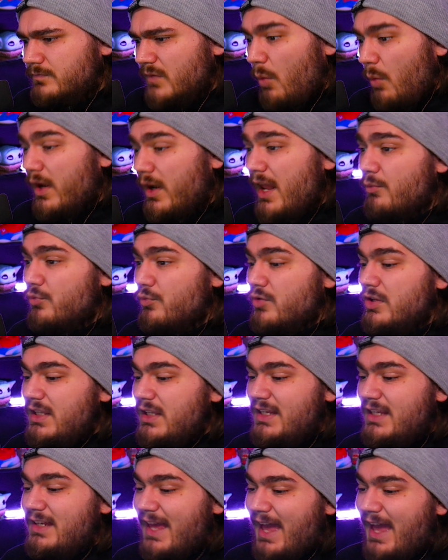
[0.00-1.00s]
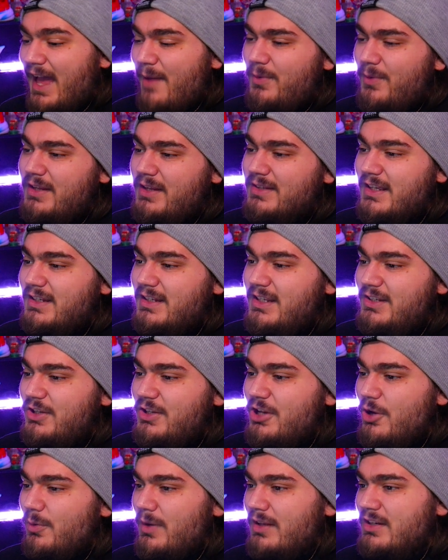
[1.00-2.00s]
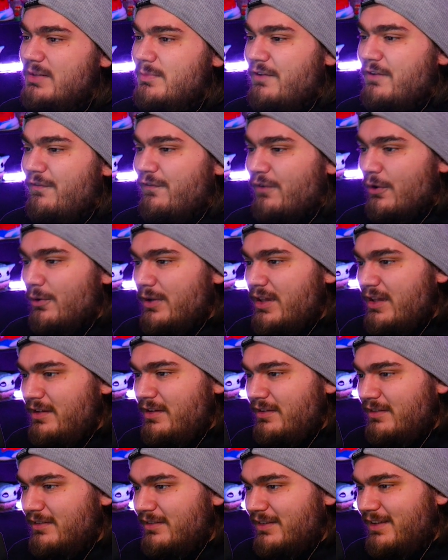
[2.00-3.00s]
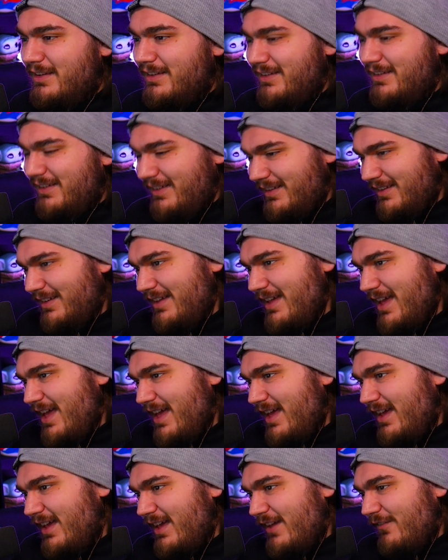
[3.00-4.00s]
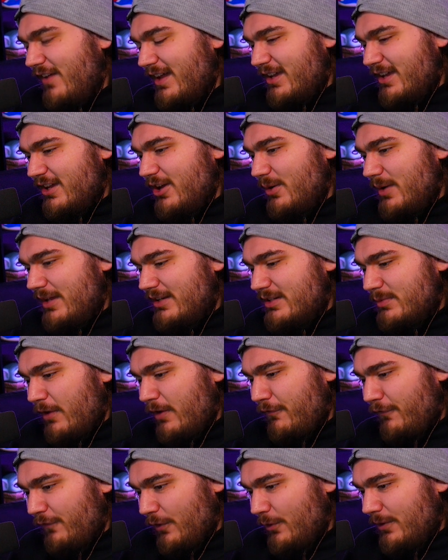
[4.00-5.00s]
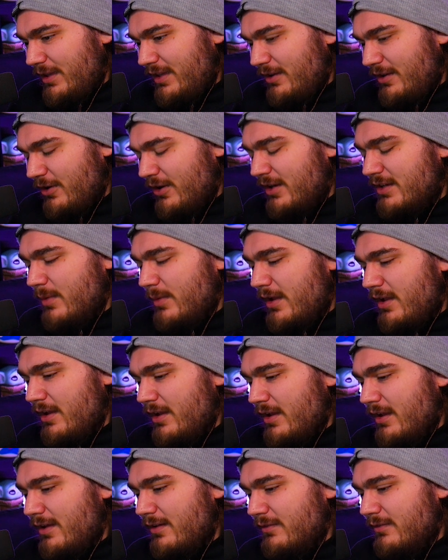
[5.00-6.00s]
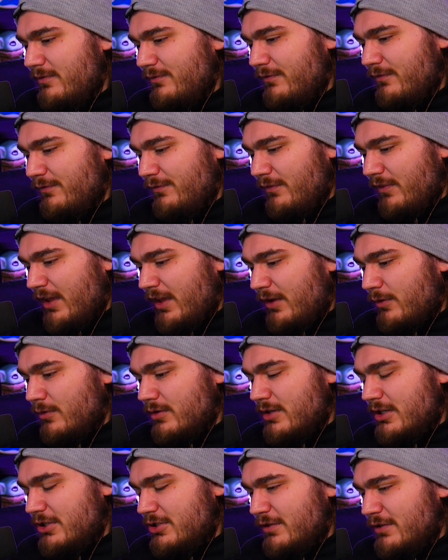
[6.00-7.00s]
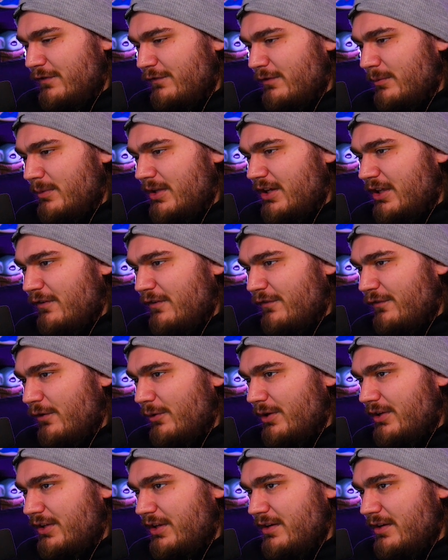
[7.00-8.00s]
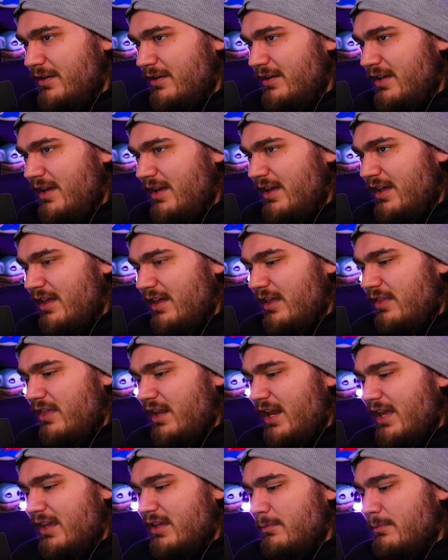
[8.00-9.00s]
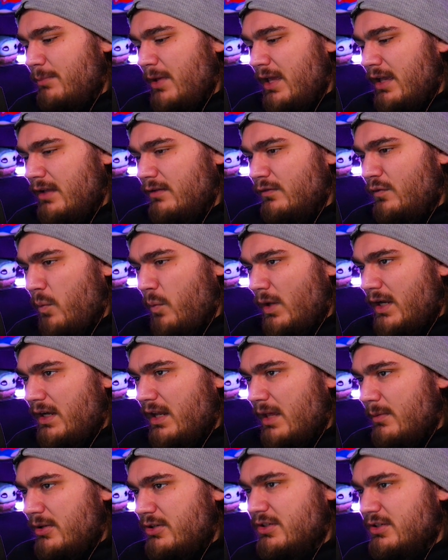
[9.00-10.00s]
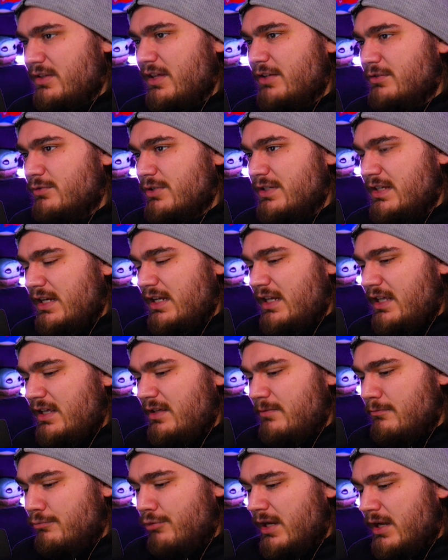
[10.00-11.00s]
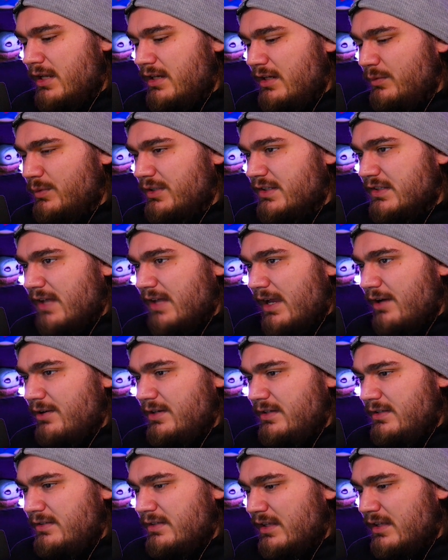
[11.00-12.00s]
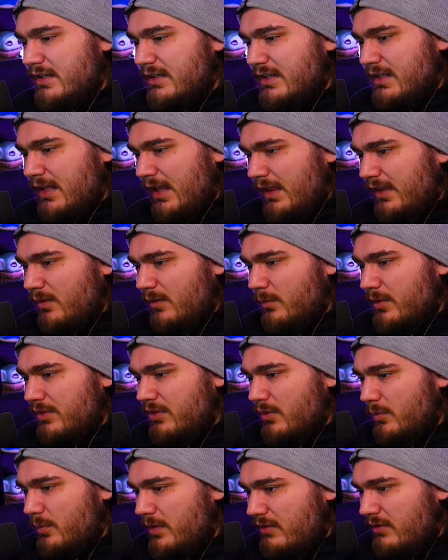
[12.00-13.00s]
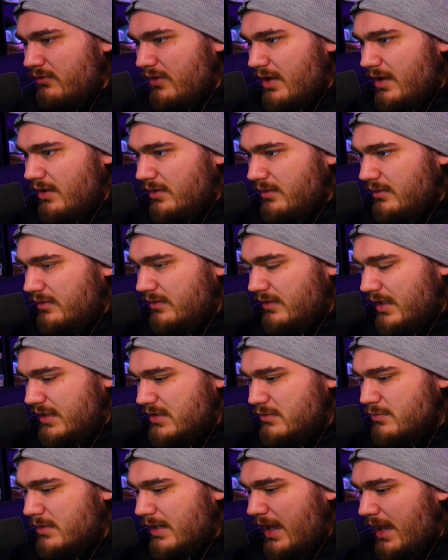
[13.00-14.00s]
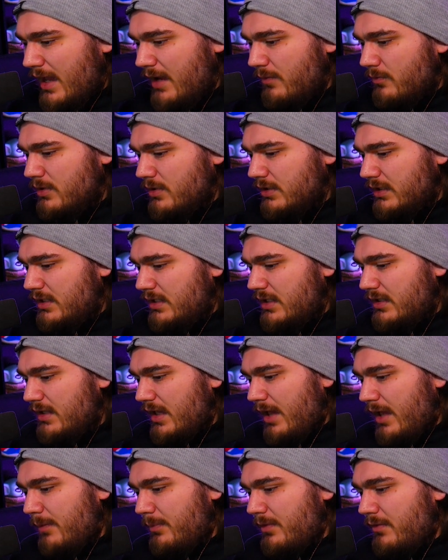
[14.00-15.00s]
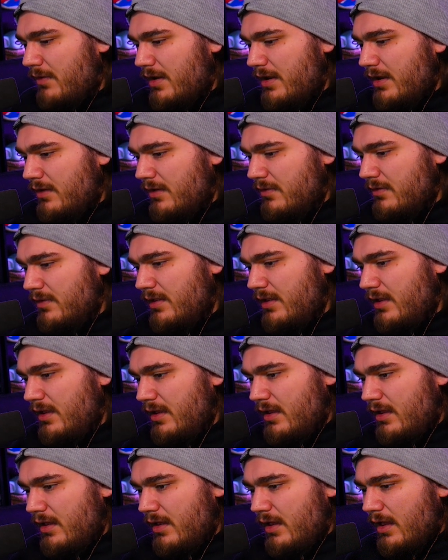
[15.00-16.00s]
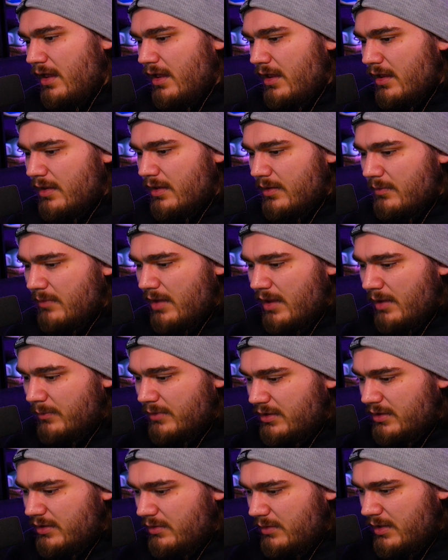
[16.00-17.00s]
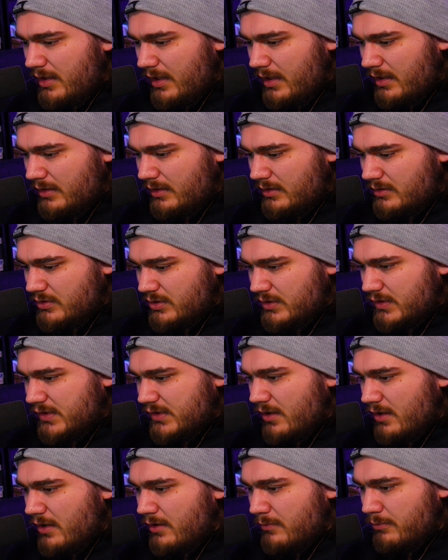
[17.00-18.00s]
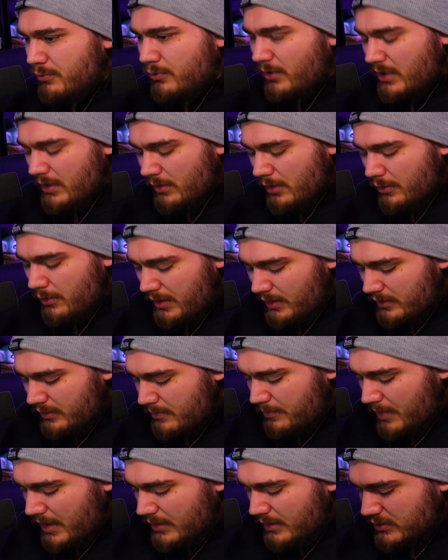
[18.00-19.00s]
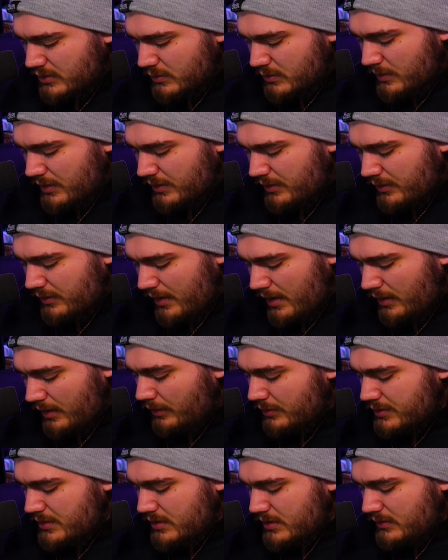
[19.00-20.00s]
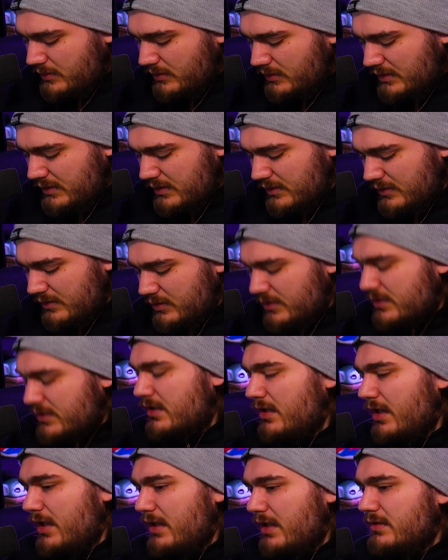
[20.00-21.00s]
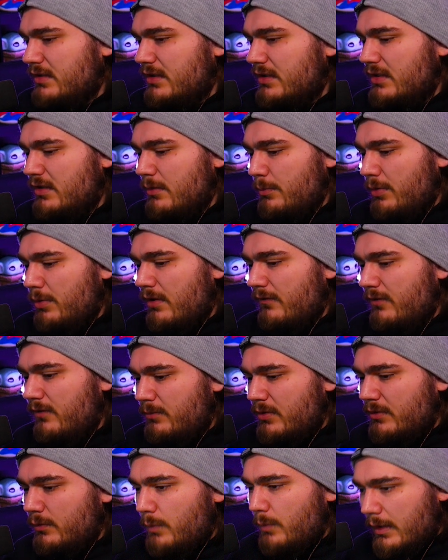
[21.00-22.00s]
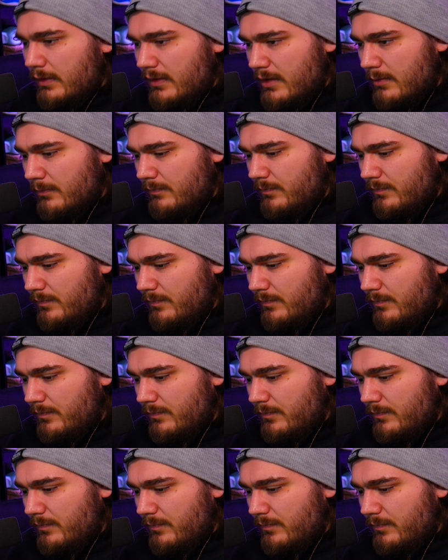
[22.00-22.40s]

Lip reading: What I really need to happen is I need to go into my Froakie. If I can go into my Froakie, or into my, like, Greninja from getting a Frogadier, then I can ping 20 damage to that Dratini, bring it in with Cyrus, and then kill it with the Weavile. That's what I really need to happen right now. I'm going to go ahead and just start preloading the bench with energies, just in case I need to pivot between them.